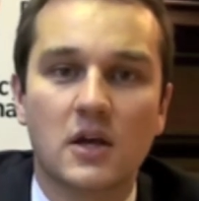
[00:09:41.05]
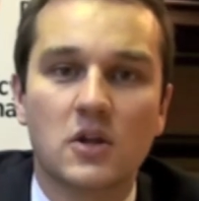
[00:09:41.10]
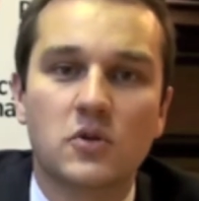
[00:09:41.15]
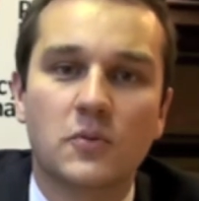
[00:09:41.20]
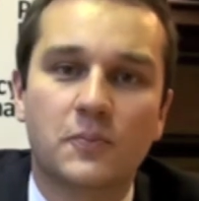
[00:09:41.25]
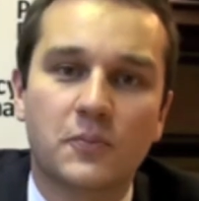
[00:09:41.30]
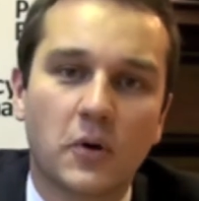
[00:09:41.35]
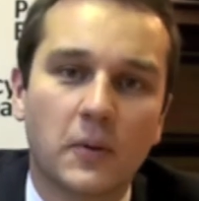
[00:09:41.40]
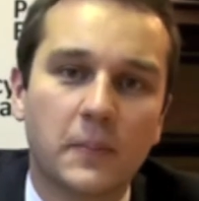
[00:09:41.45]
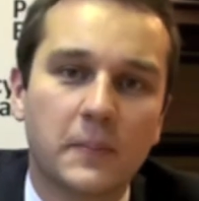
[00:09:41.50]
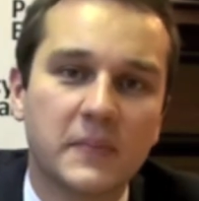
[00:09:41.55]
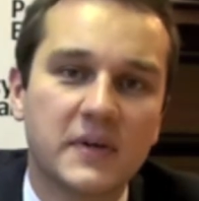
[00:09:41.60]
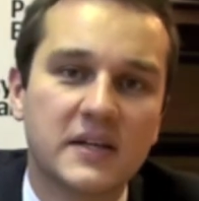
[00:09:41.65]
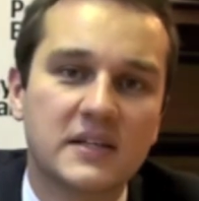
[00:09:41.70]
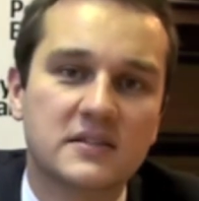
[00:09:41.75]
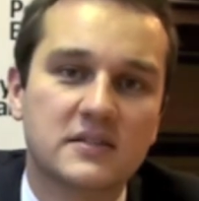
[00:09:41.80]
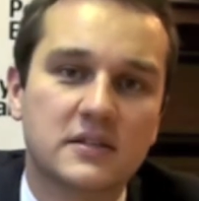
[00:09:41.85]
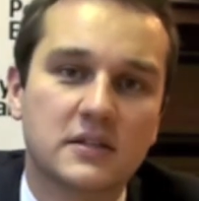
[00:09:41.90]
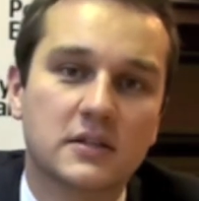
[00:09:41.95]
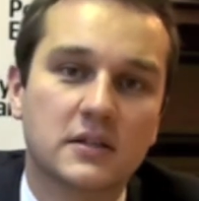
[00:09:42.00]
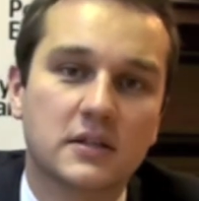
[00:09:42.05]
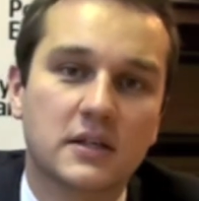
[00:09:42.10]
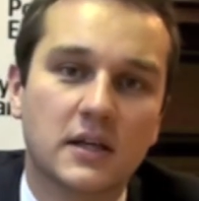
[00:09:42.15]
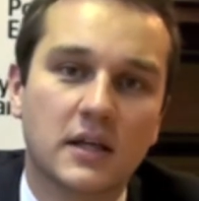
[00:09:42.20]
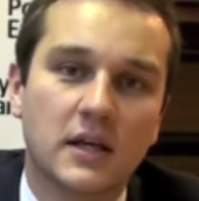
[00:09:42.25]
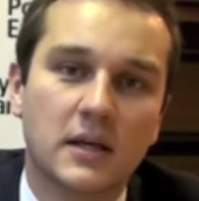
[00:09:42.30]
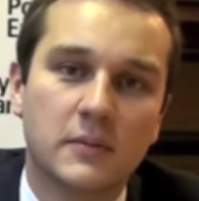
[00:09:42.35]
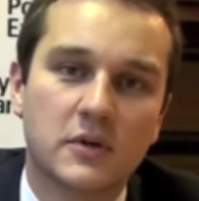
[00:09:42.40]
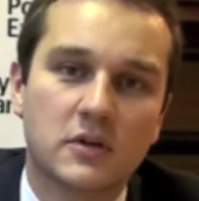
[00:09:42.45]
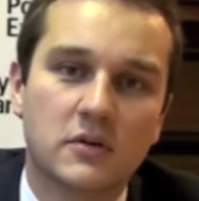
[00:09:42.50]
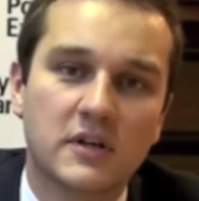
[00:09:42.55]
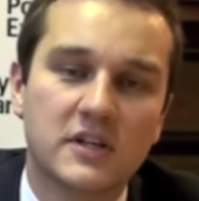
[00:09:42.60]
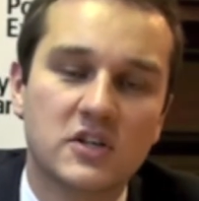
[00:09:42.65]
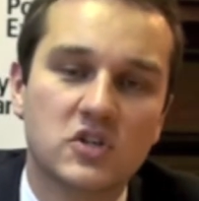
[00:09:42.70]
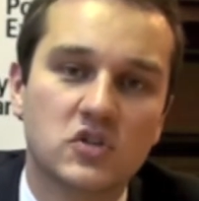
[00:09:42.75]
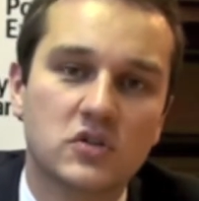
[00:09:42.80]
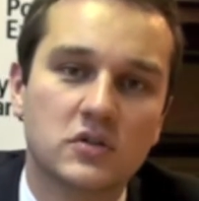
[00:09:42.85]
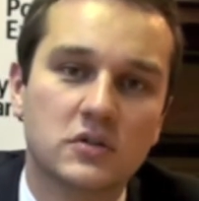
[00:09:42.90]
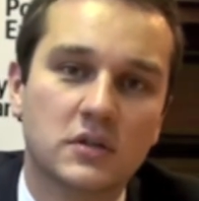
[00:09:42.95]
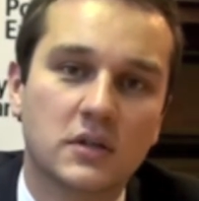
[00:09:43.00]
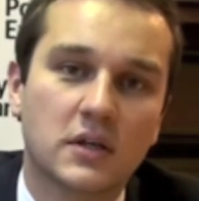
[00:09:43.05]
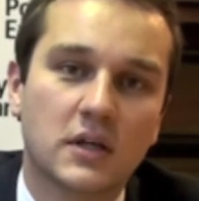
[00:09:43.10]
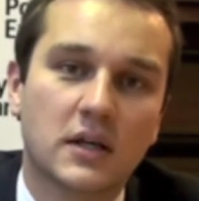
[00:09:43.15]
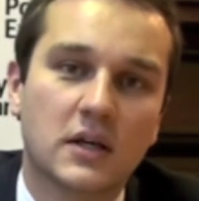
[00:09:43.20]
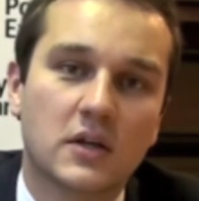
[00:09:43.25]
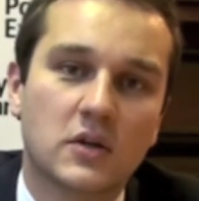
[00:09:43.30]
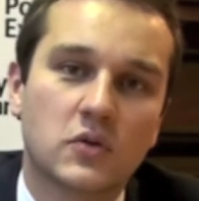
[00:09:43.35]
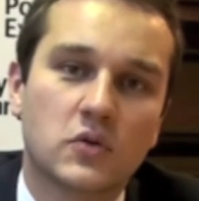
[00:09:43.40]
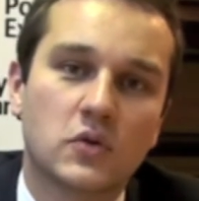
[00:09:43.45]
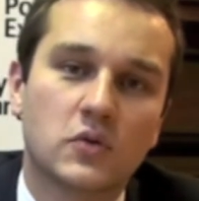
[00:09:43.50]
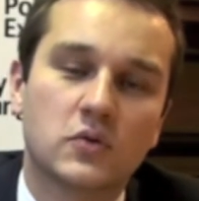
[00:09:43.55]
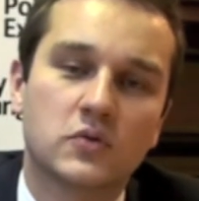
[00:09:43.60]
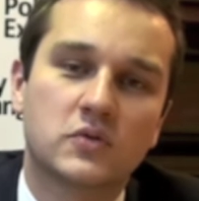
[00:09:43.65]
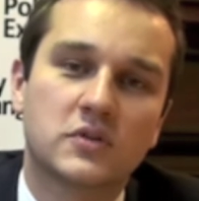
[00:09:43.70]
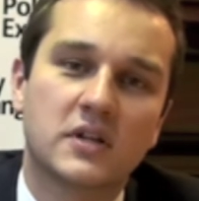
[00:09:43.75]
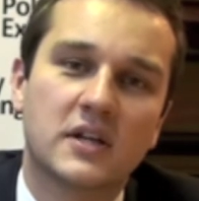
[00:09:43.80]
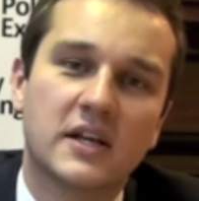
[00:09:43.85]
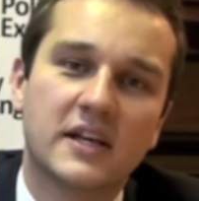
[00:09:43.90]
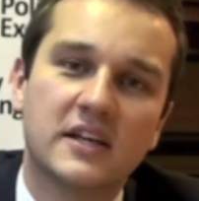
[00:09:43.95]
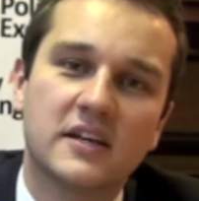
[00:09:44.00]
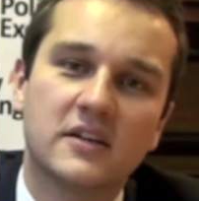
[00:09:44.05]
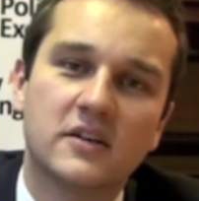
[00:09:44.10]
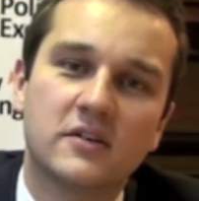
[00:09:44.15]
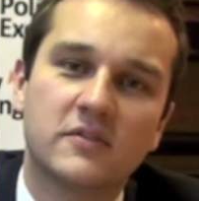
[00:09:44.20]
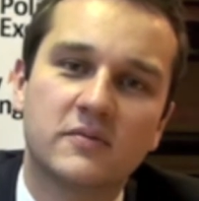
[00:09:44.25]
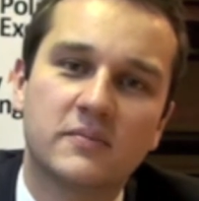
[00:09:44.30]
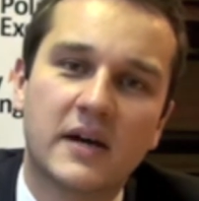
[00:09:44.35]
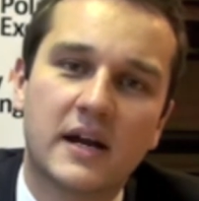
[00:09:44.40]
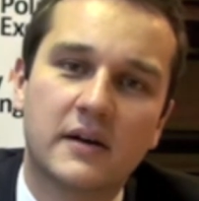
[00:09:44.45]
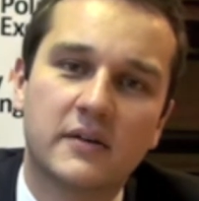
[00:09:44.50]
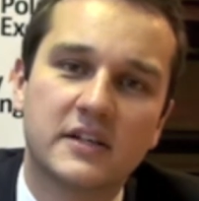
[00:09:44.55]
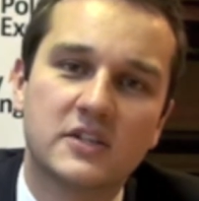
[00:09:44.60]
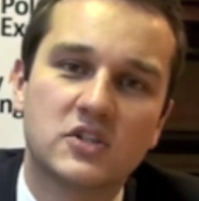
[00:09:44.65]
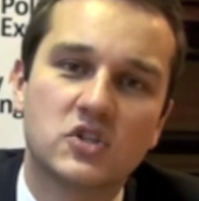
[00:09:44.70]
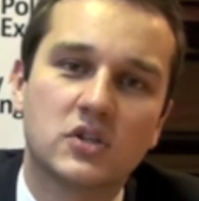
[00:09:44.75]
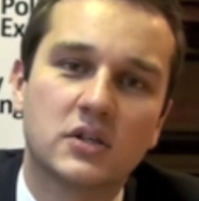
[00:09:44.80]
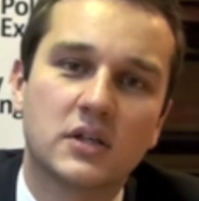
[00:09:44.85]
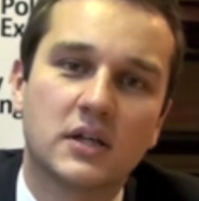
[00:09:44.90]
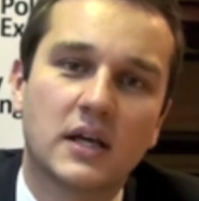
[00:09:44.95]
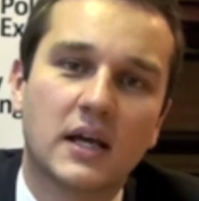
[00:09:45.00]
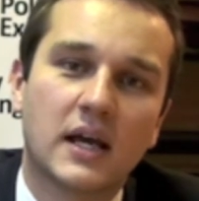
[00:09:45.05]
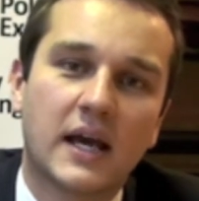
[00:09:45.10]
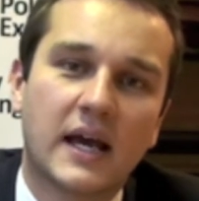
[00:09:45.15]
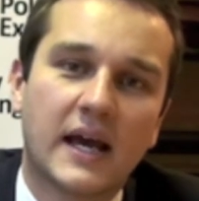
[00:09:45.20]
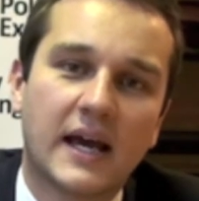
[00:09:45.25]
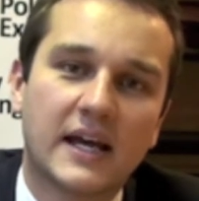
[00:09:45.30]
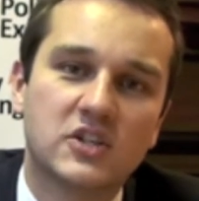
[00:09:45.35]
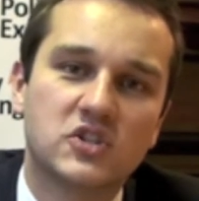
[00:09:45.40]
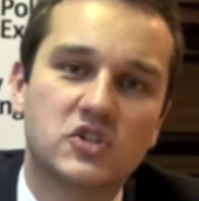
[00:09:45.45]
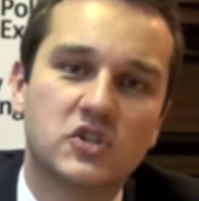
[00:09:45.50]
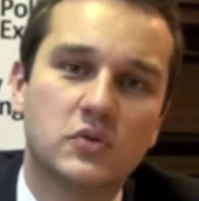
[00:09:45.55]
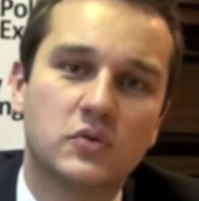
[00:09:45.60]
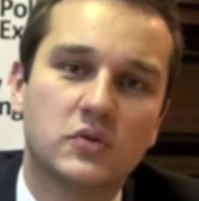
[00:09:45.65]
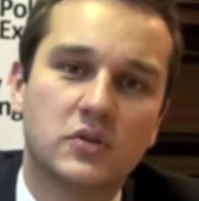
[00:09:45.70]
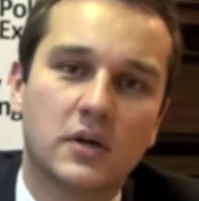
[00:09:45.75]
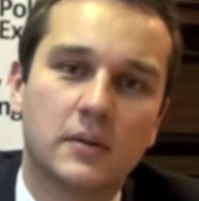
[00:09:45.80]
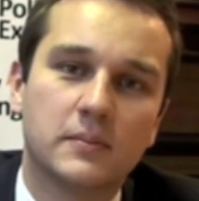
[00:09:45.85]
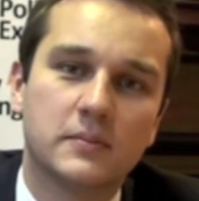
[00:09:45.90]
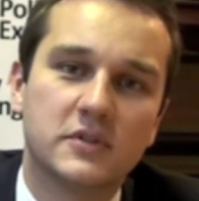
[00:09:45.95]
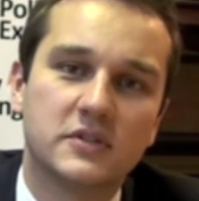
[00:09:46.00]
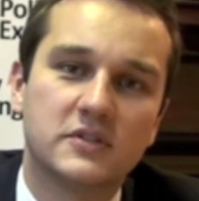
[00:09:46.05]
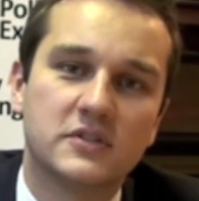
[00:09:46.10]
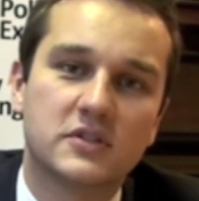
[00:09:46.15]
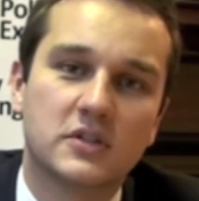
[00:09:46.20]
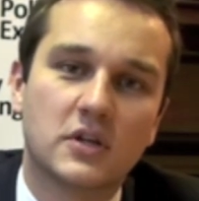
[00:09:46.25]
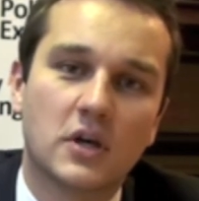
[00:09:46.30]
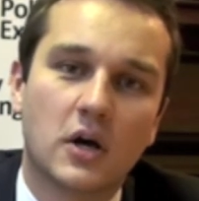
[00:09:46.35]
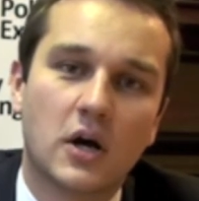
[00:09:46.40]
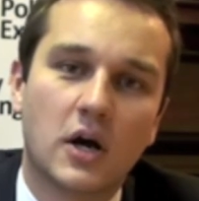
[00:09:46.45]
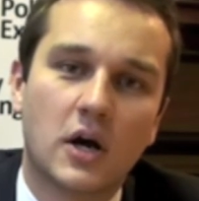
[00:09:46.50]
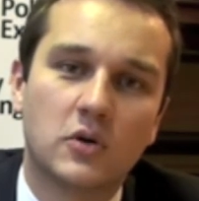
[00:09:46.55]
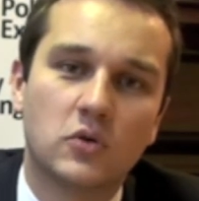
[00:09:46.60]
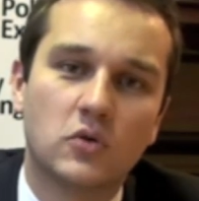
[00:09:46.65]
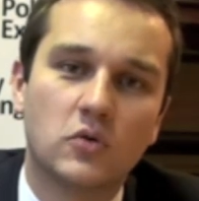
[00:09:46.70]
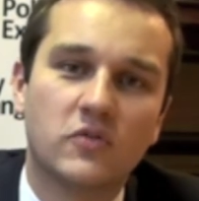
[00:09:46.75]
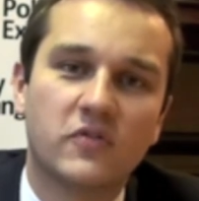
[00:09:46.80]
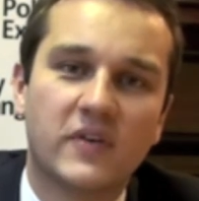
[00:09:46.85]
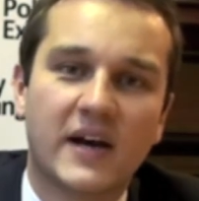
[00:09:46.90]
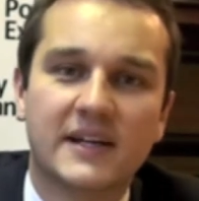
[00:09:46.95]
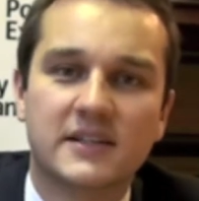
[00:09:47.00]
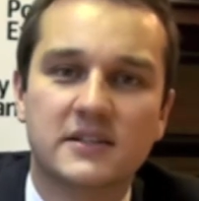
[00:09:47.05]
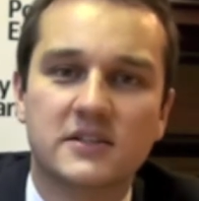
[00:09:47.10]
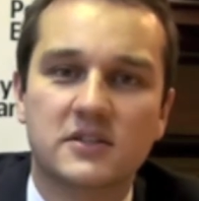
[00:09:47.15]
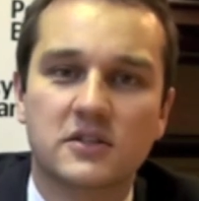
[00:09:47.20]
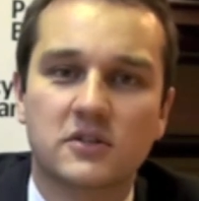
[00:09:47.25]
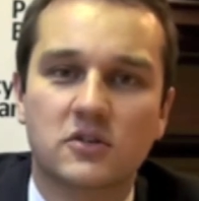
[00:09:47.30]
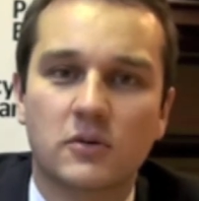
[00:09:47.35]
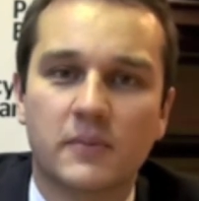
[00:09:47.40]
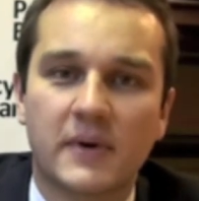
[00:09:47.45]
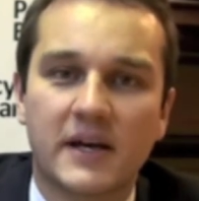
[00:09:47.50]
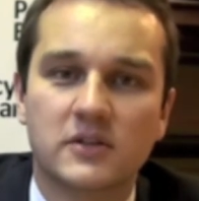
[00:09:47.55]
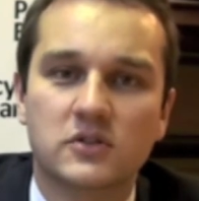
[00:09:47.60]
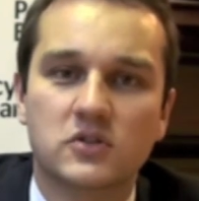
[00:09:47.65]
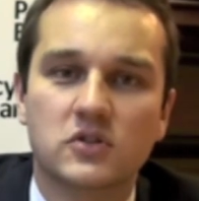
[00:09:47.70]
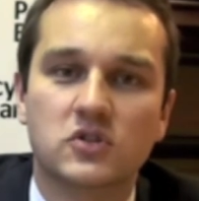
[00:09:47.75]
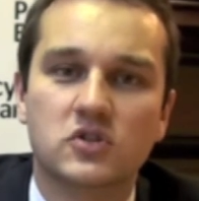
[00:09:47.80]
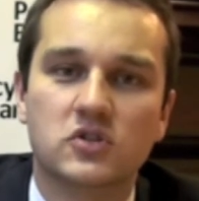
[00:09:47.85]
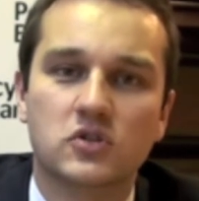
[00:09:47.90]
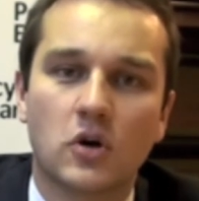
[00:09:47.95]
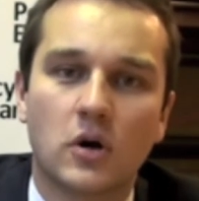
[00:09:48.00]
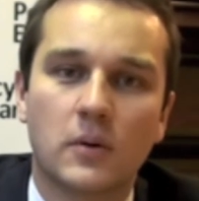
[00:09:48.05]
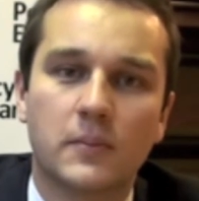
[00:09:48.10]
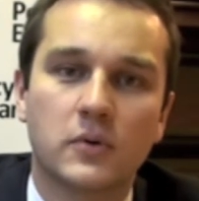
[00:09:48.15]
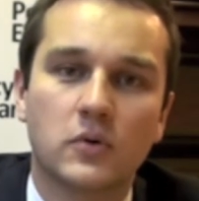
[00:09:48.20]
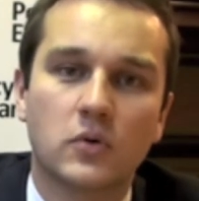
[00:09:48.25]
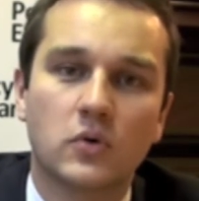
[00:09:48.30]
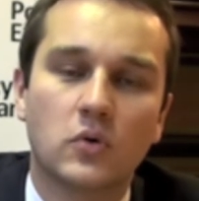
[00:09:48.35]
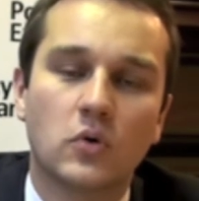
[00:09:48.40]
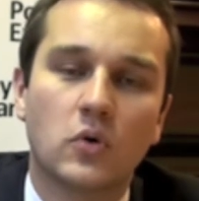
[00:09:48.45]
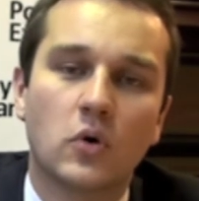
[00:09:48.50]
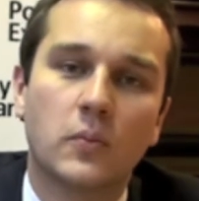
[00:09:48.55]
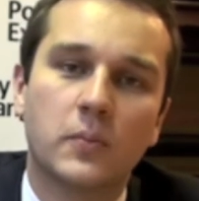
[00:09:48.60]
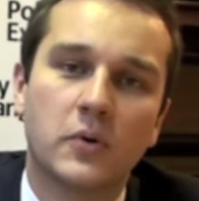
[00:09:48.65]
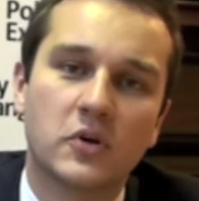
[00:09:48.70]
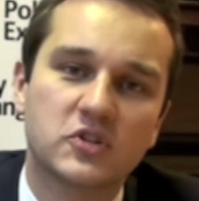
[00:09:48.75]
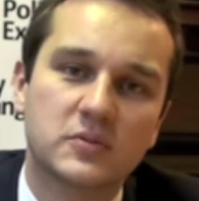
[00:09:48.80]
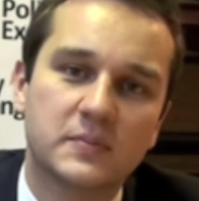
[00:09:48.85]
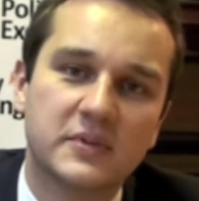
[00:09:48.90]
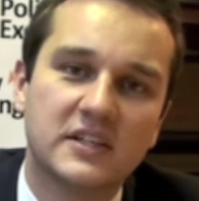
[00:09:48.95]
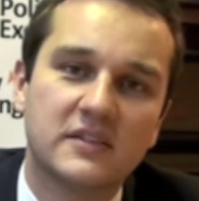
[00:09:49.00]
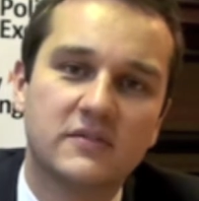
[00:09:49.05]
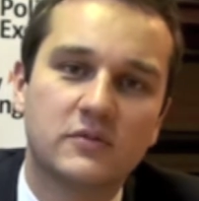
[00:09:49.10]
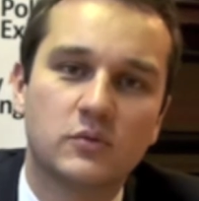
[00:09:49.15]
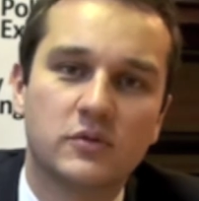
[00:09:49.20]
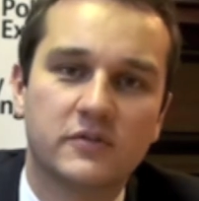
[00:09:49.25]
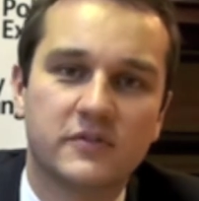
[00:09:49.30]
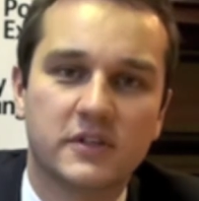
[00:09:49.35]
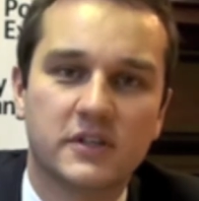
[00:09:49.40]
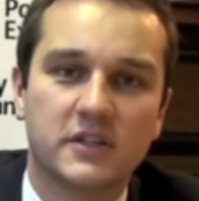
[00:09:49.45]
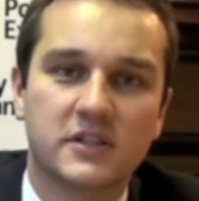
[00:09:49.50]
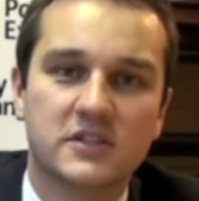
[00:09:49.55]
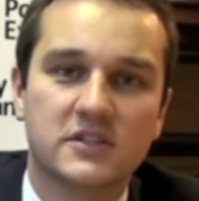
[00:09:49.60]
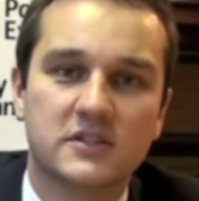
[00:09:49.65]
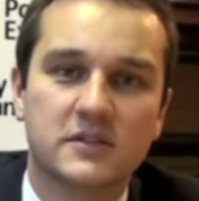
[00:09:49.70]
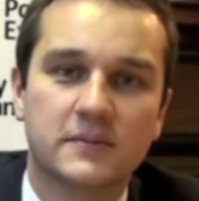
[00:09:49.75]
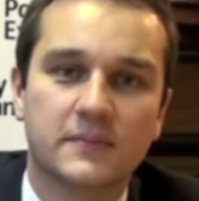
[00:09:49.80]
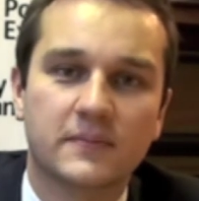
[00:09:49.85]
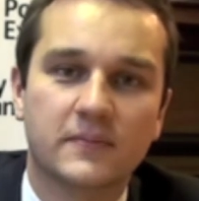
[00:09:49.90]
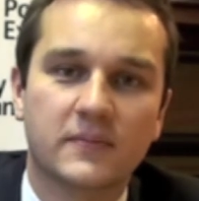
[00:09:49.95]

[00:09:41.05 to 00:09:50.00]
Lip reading: The problem is that immigration, the delay of marriage, and student numbers are all factors that are about to stop or possibly even reverse.